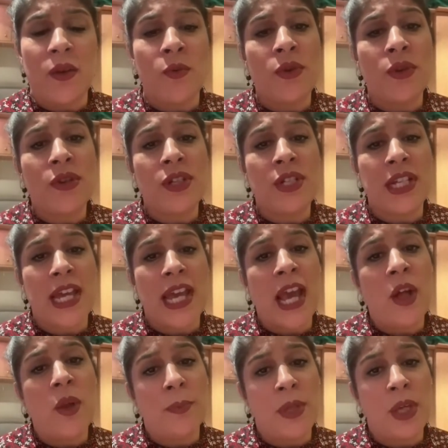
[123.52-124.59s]
would
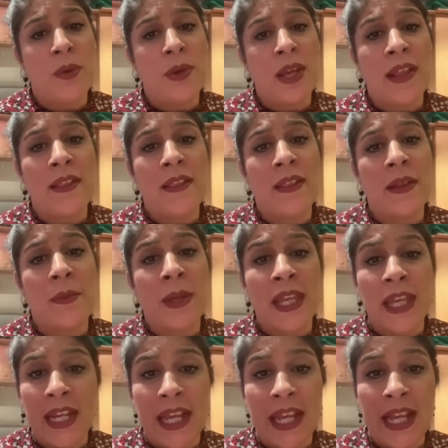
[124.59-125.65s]
help you in the
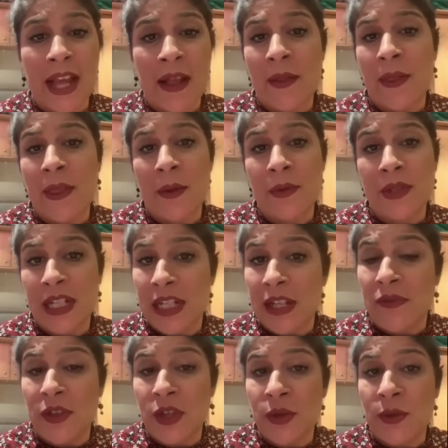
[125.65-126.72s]
beginning and then they would
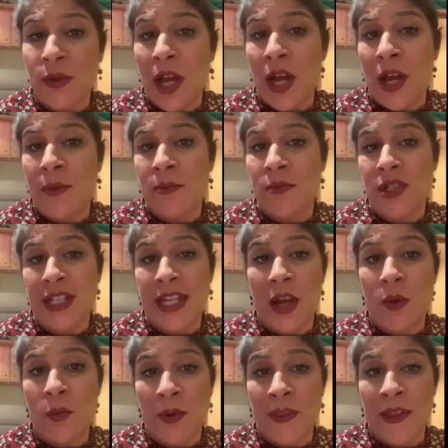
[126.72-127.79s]
leave you to
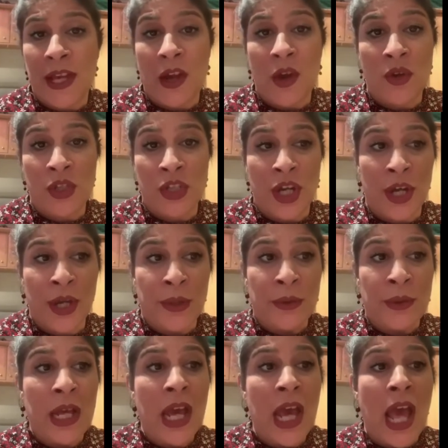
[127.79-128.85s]
get on with it on your
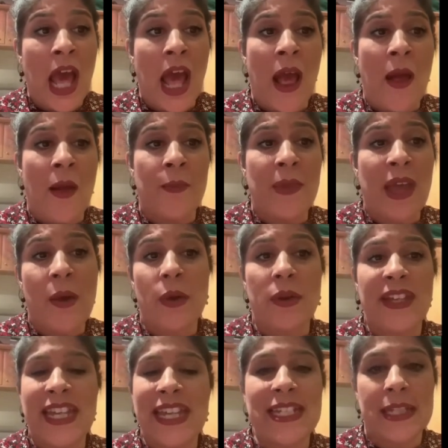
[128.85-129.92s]
own.
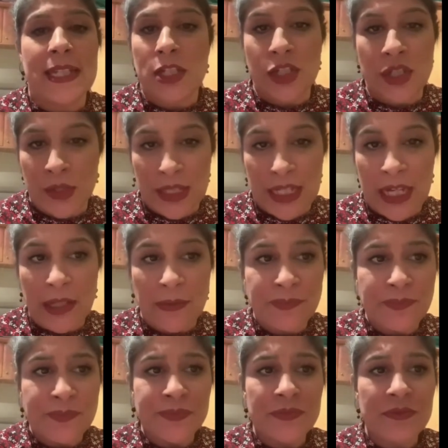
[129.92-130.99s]
However, he doesn't do that.
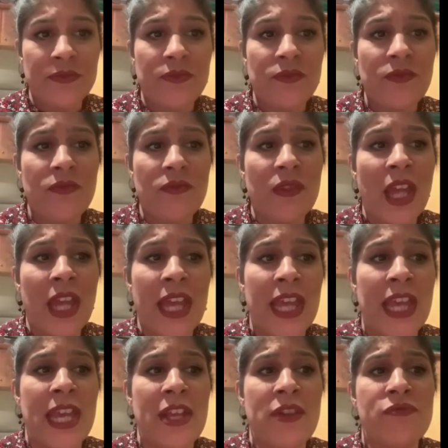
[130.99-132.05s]

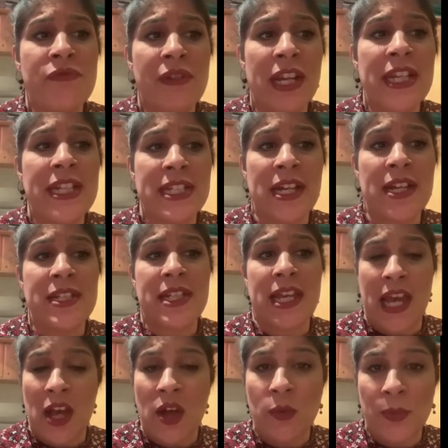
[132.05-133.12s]
He really does
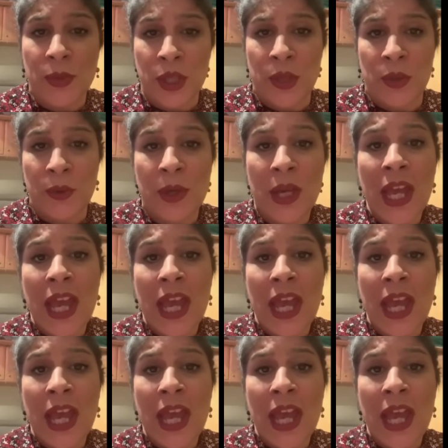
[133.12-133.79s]
help you